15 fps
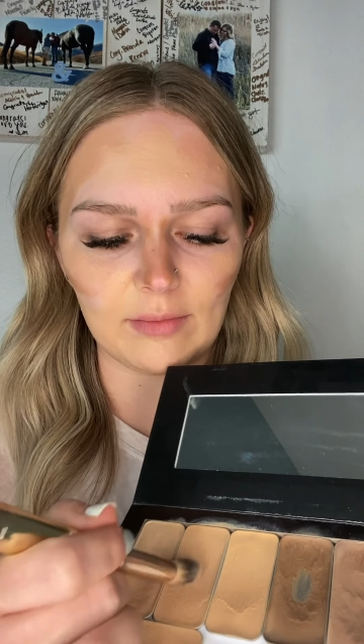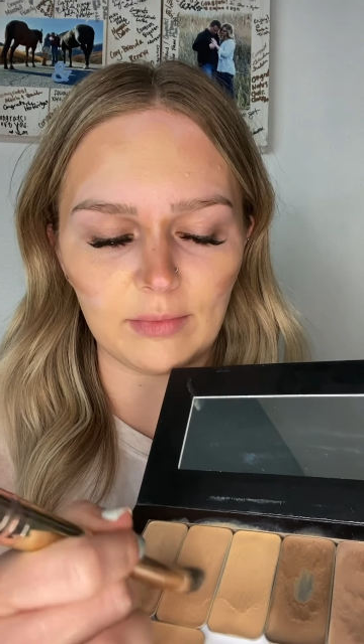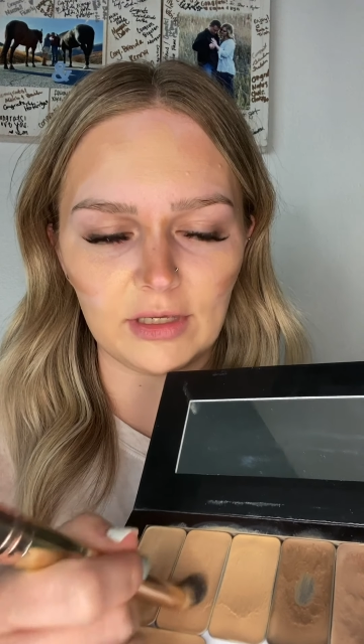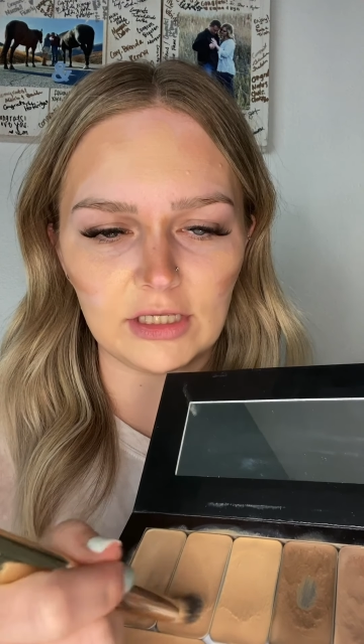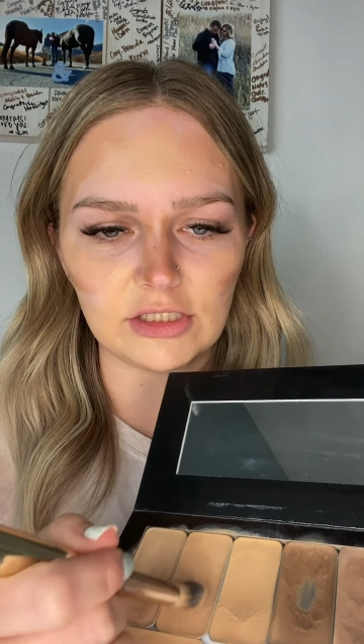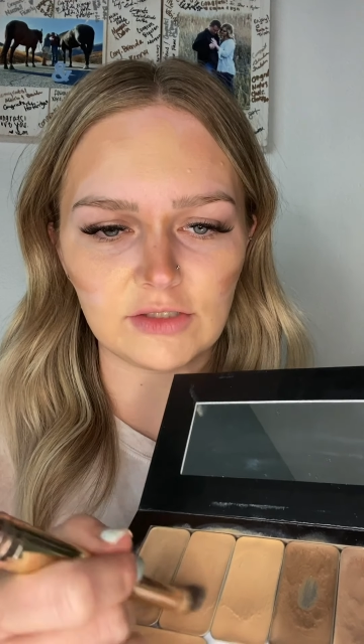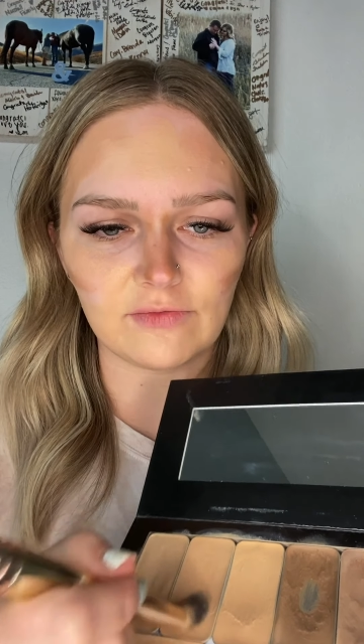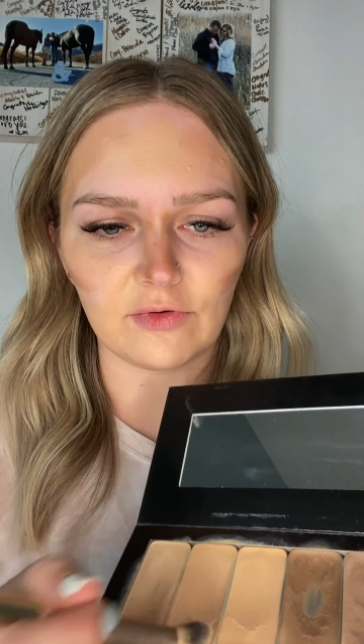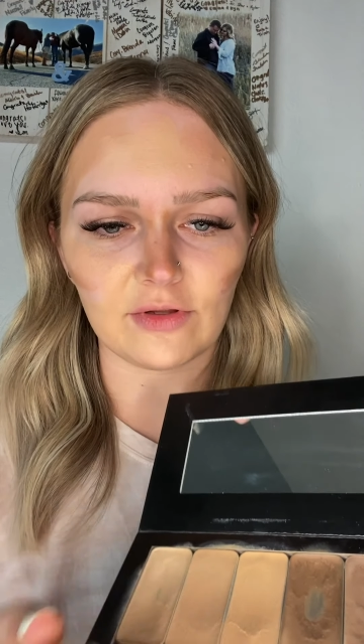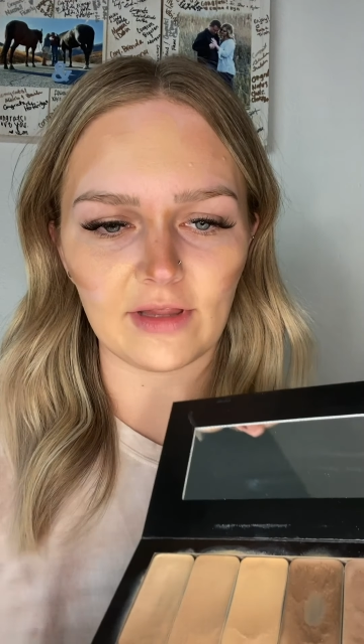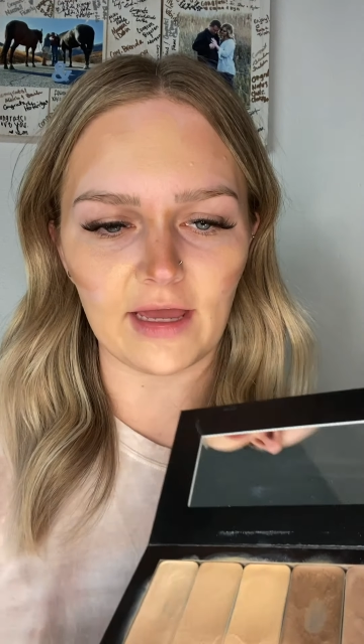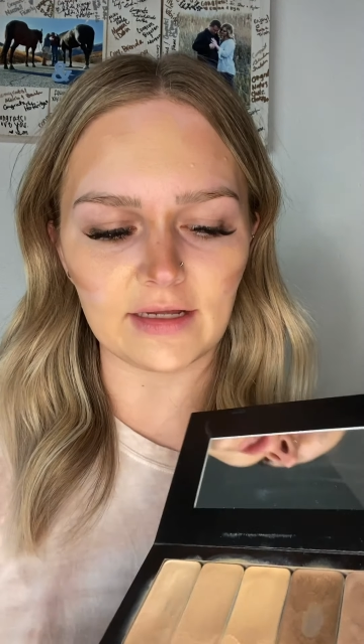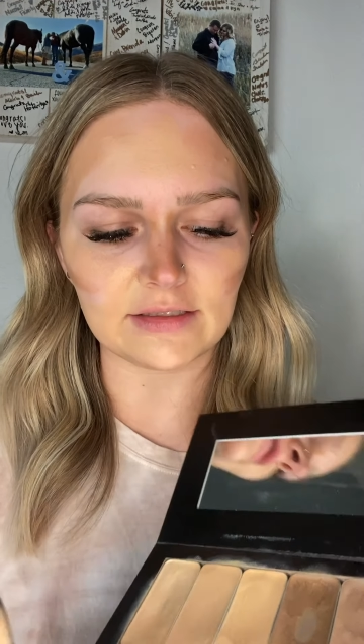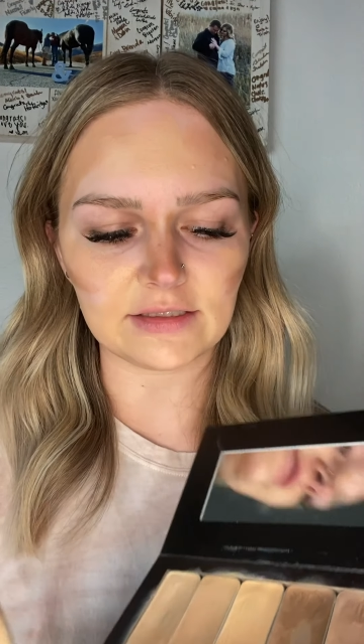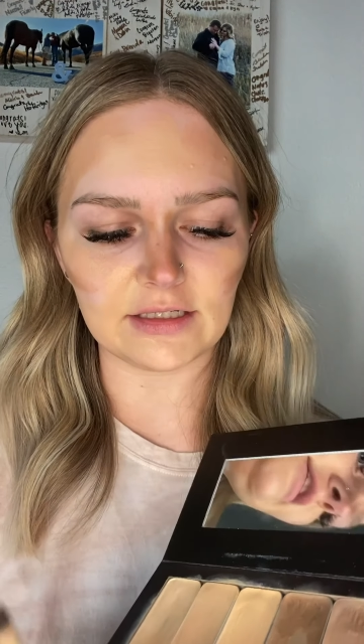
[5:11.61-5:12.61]
Peach for that
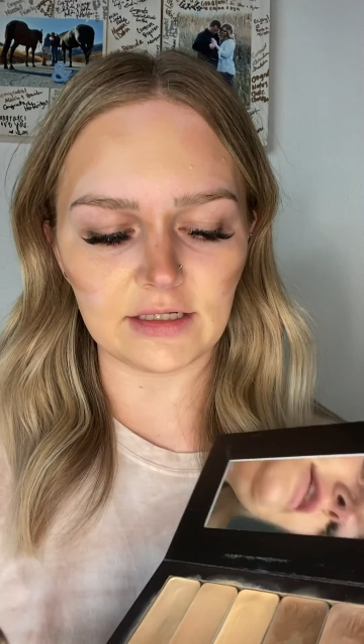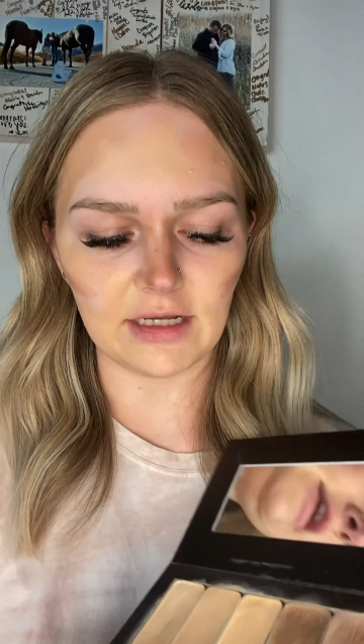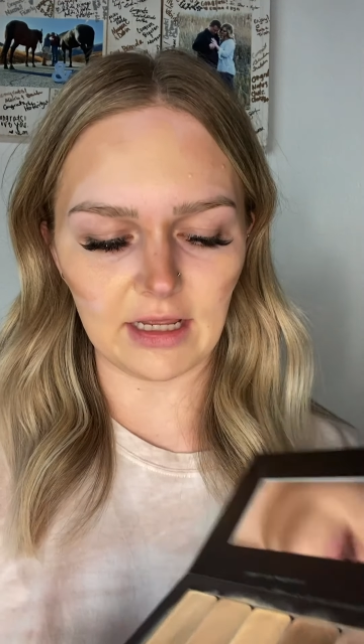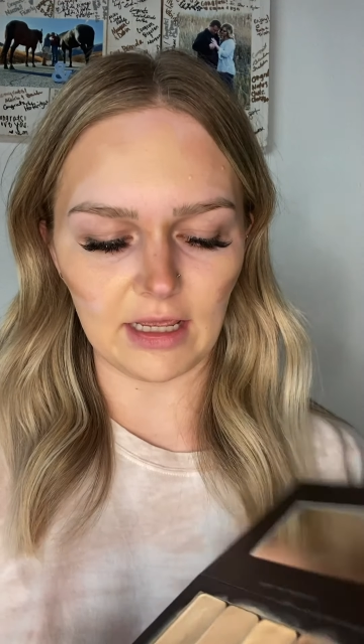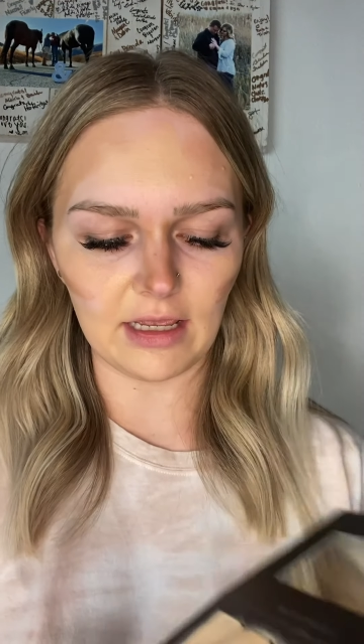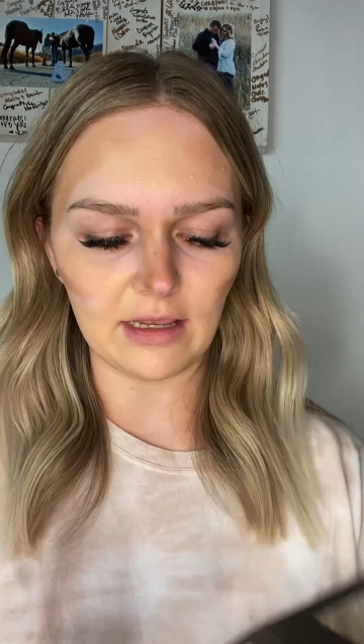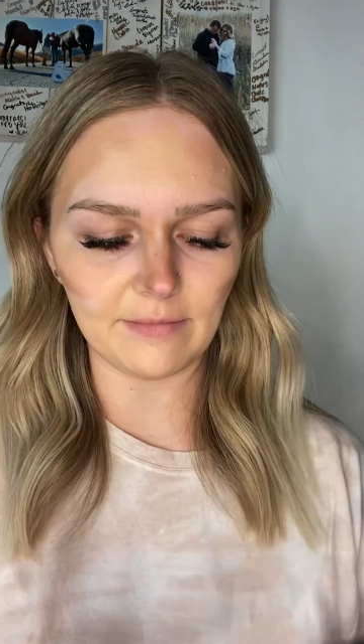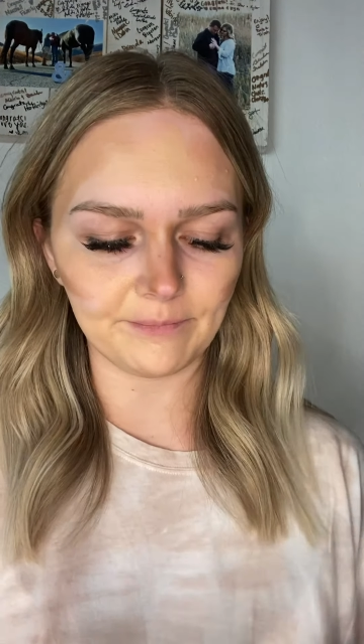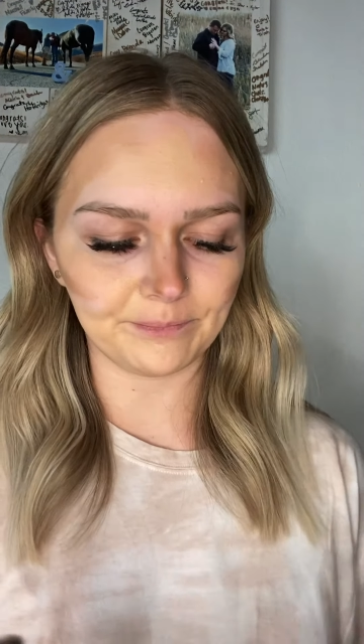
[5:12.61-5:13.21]
today.